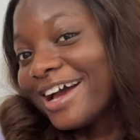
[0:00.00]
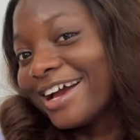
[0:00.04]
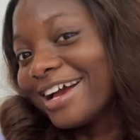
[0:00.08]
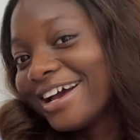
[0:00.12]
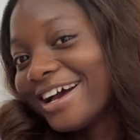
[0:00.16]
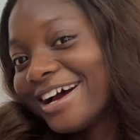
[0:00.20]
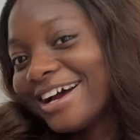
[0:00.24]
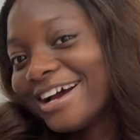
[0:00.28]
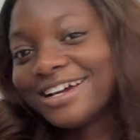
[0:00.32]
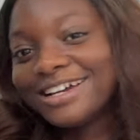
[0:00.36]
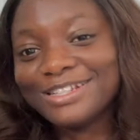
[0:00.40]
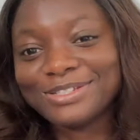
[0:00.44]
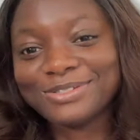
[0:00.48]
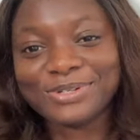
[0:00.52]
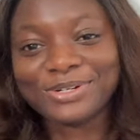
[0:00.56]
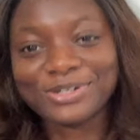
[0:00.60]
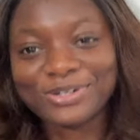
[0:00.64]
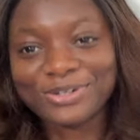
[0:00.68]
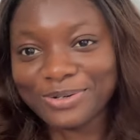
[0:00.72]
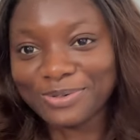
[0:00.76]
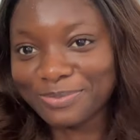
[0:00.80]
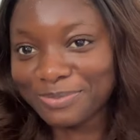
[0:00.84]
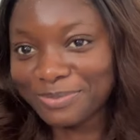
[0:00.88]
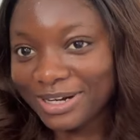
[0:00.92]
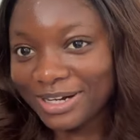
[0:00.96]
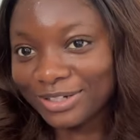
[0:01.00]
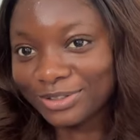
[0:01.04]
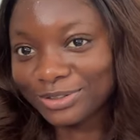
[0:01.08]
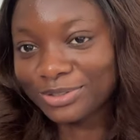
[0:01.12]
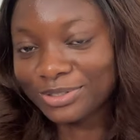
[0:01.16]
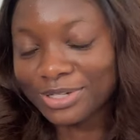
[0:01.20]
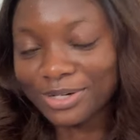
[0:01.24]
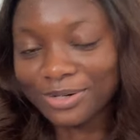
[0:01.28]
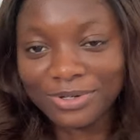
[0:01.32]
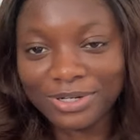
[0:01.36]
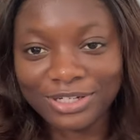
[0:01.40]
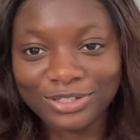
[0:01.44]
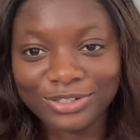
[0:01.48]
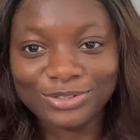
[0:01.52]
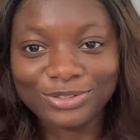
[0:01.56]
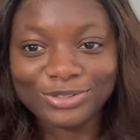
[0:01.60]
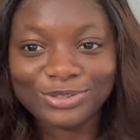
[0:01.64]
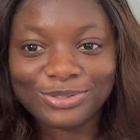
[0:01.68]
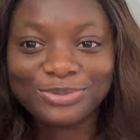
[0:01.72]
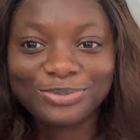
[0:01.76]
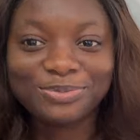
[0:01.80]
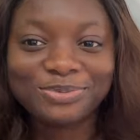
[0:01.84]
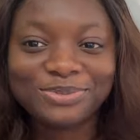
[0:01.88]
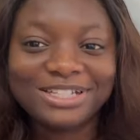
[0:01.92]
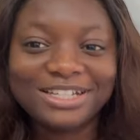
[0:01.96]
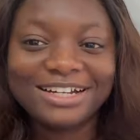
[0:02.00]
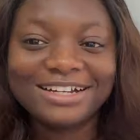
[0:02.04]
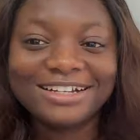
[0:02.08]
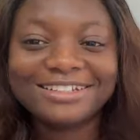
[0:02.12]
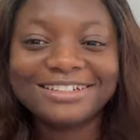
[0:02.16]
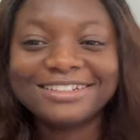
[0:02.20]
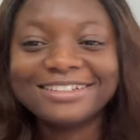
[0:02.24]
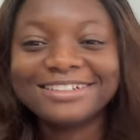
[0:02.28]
guys, welcome back to our YouTube channel.